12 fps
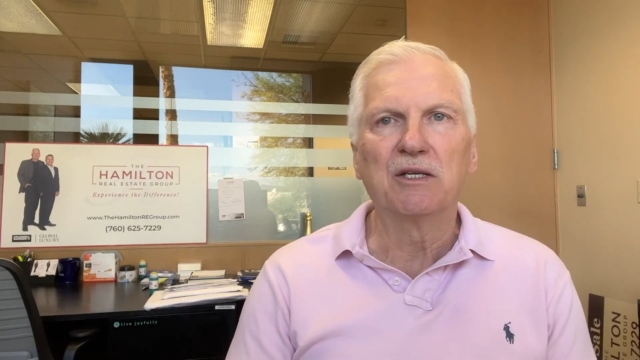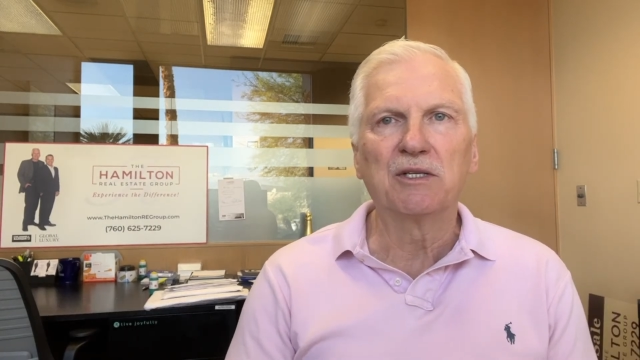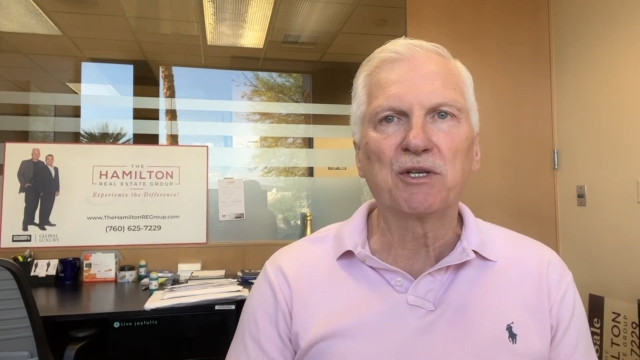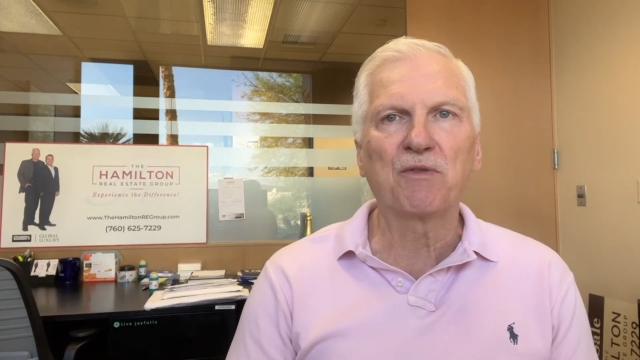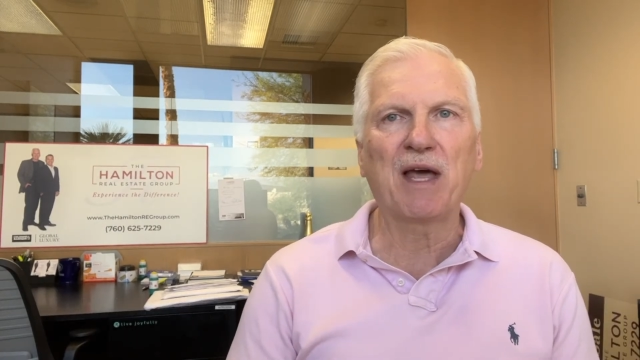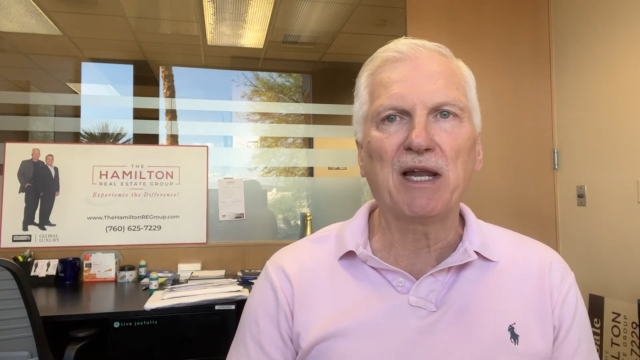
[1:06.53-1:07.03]

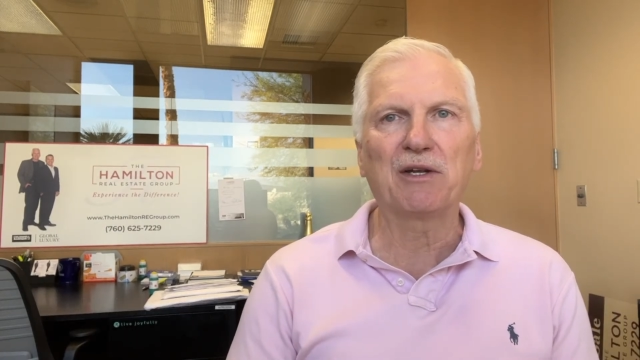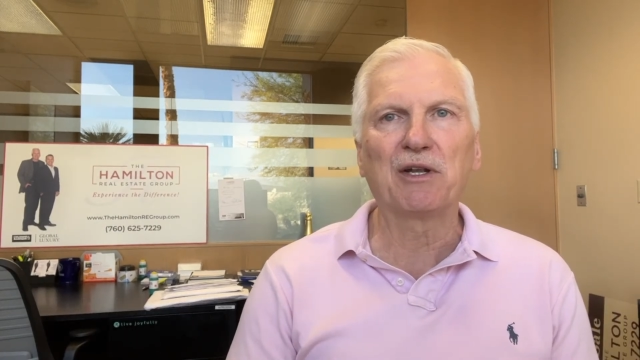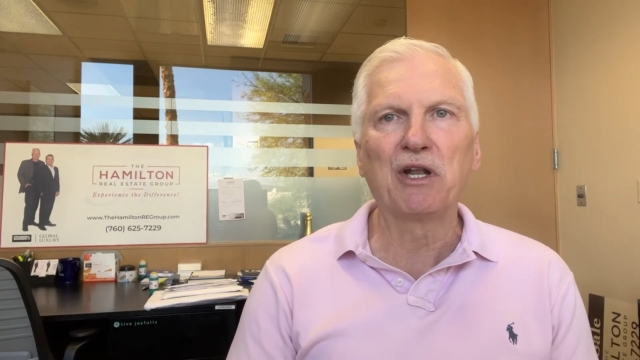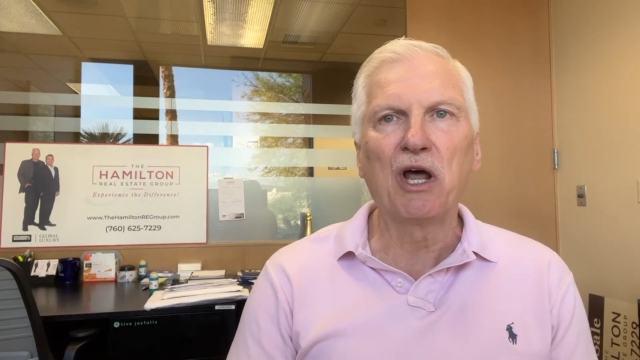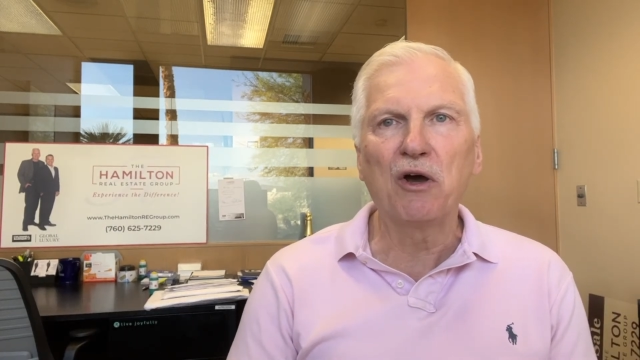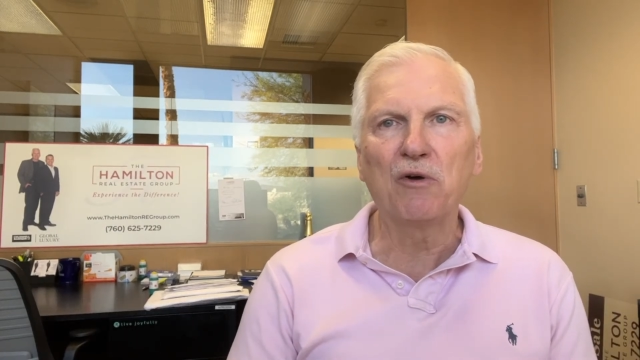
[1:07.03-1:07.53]
So that
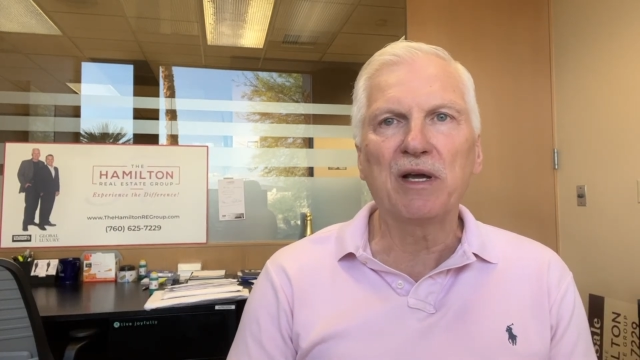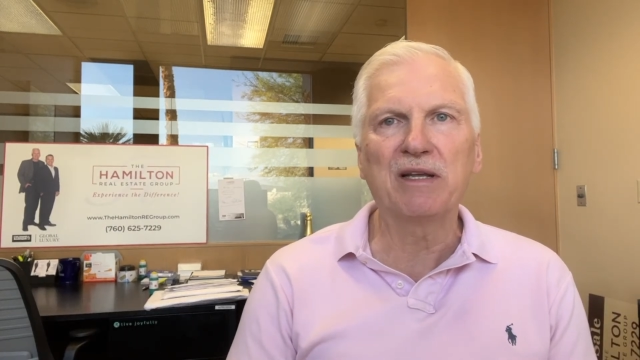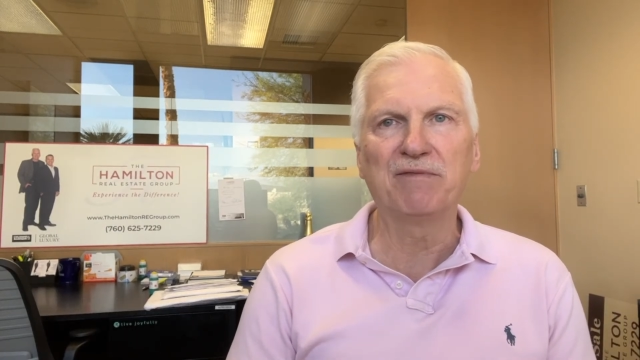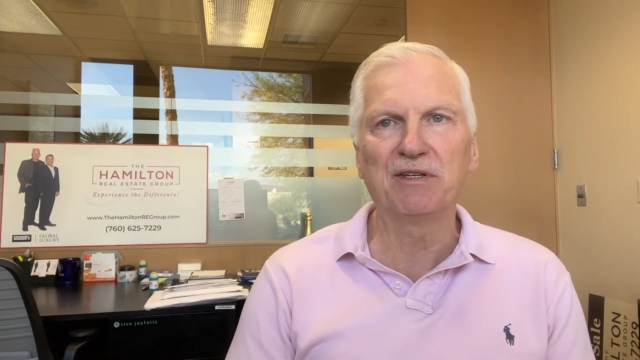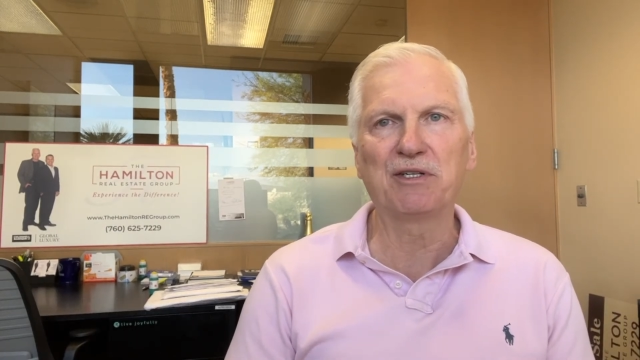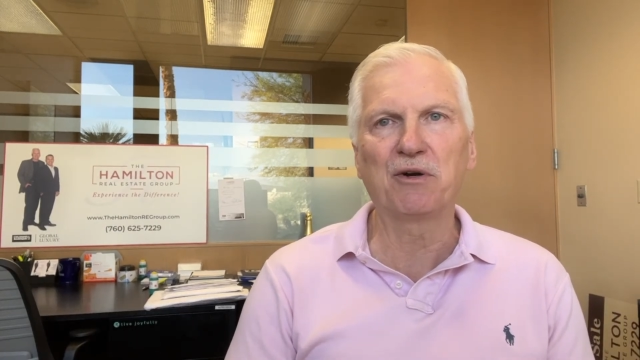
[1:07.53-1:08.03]
low
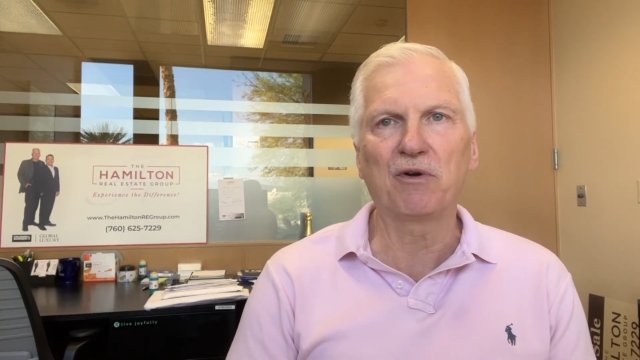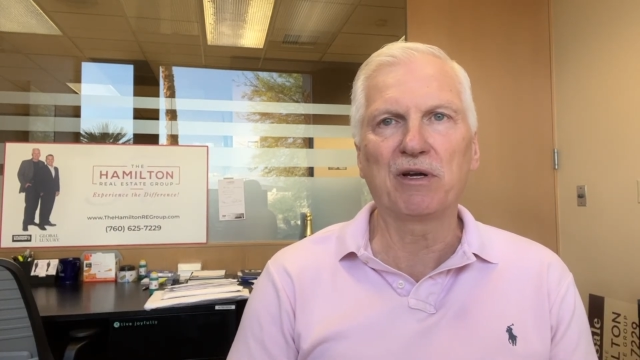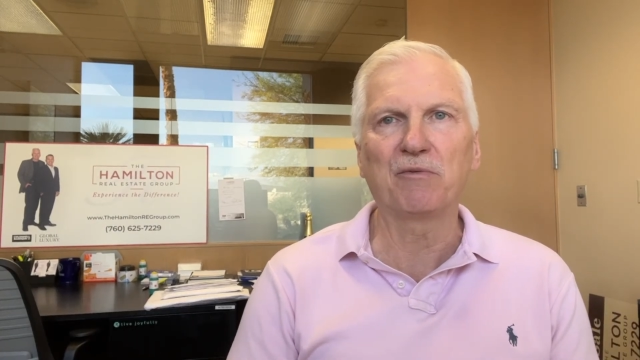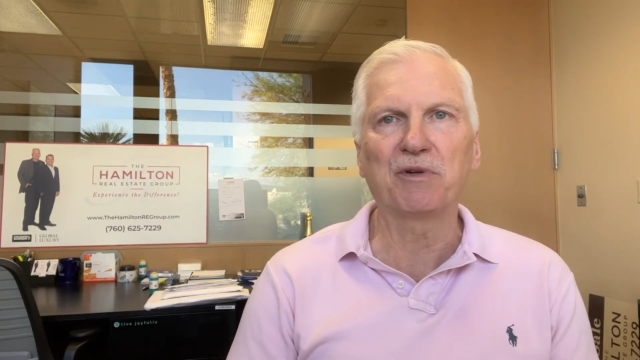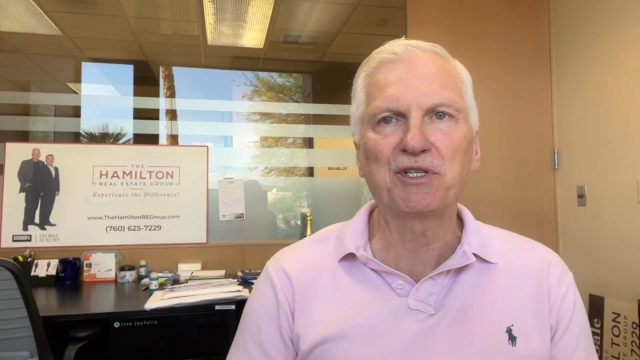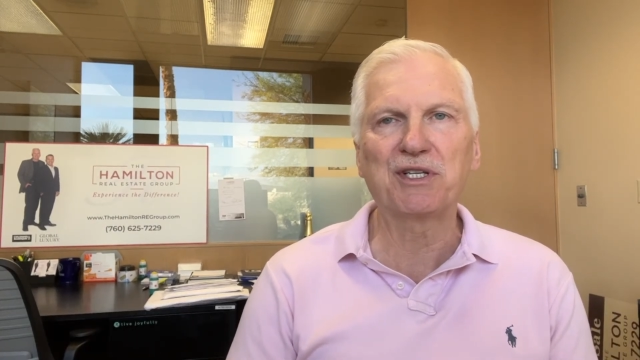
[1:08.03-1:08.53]
inventory
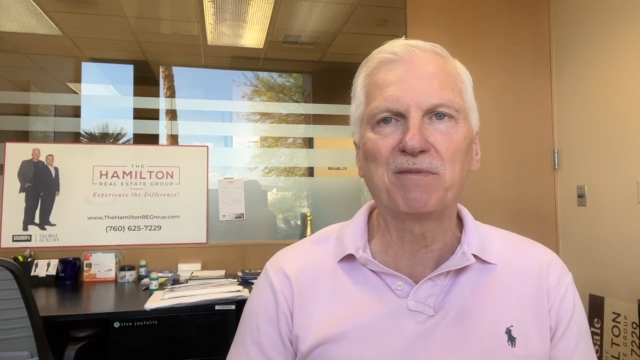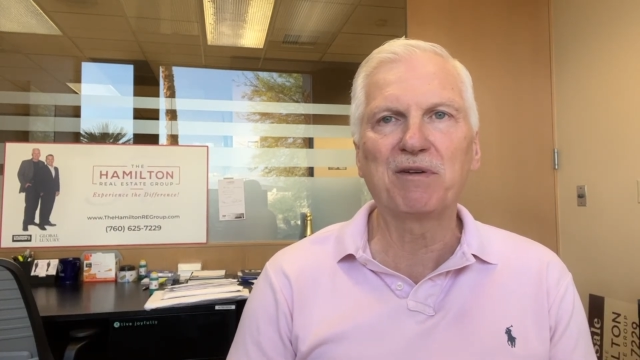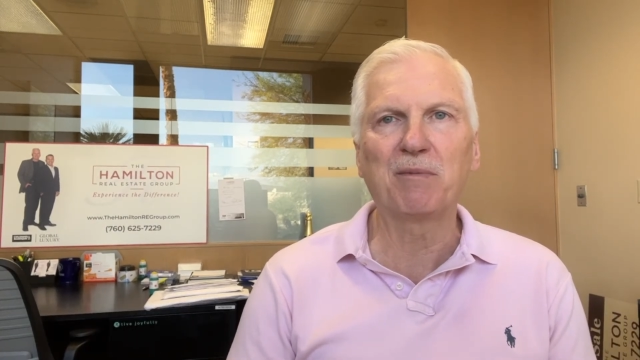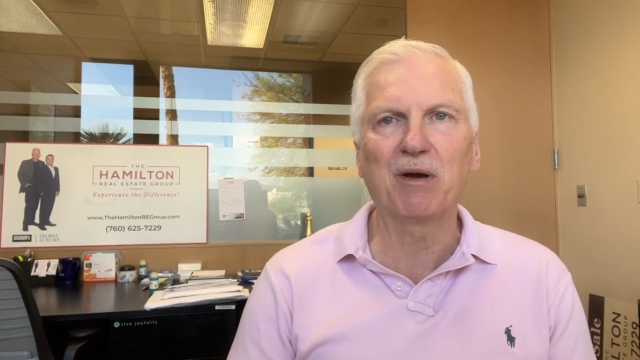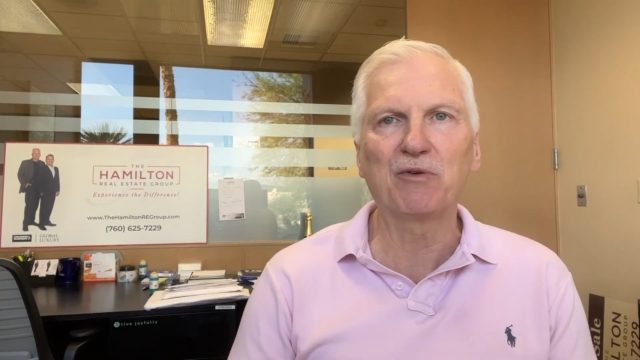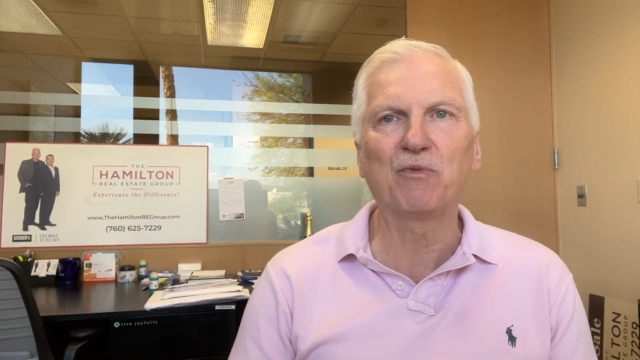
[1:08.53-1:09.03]
would seem to
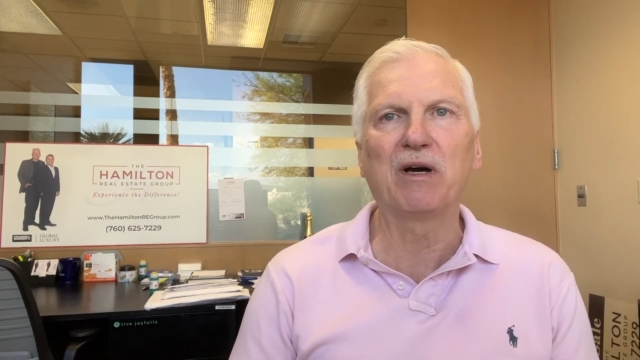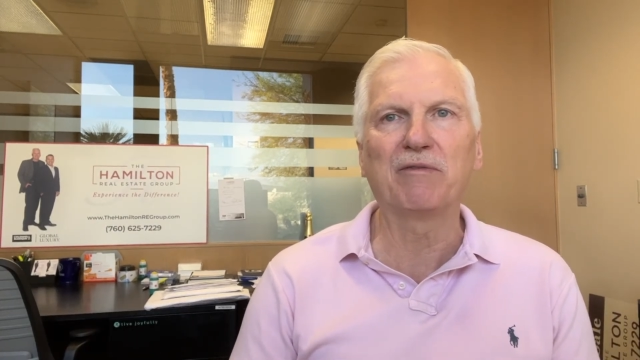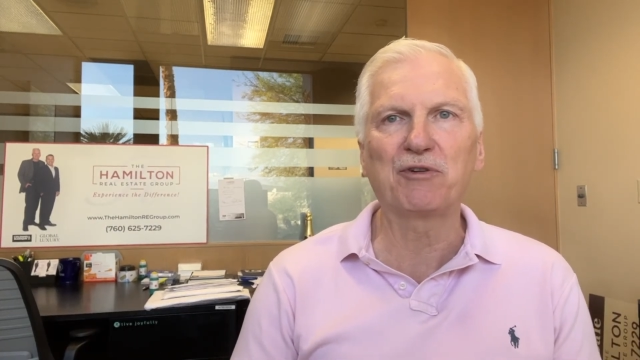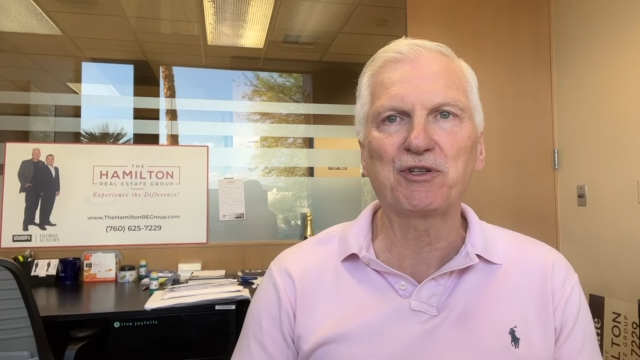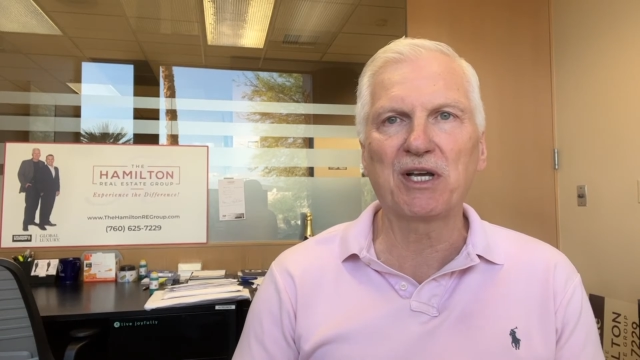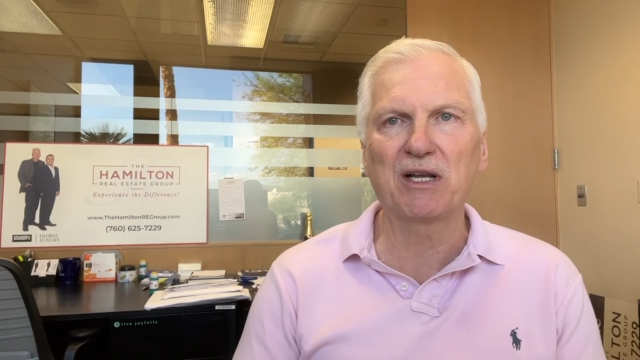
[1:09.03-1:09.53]
bode well
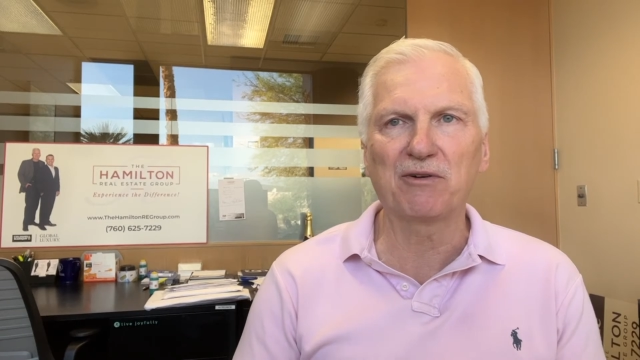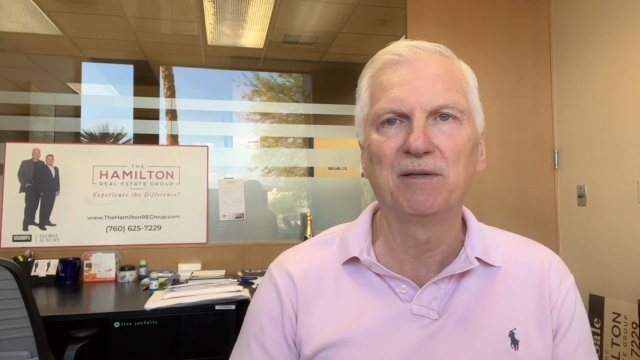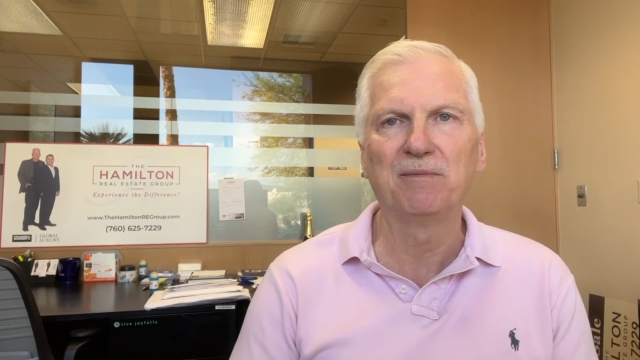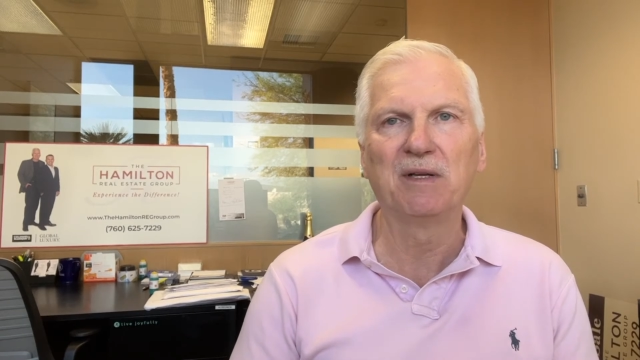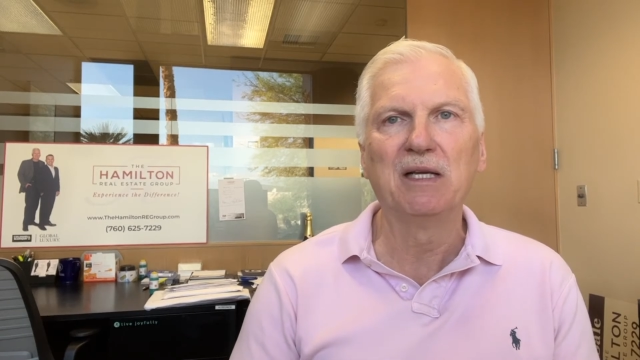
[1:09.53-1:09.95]
for sellers.